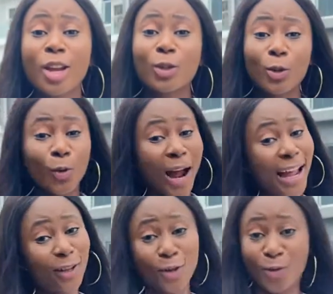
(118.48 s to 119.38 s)
so I
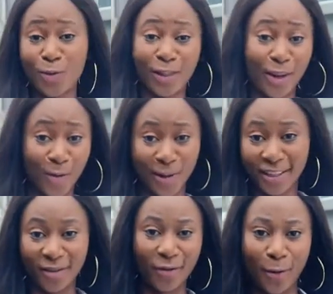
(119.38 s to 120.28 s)
don't know what you're
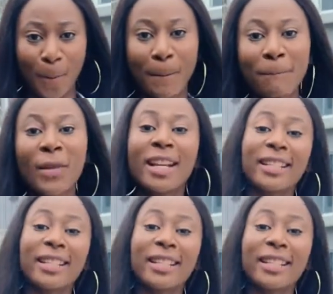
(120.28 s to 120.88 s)
waiting for.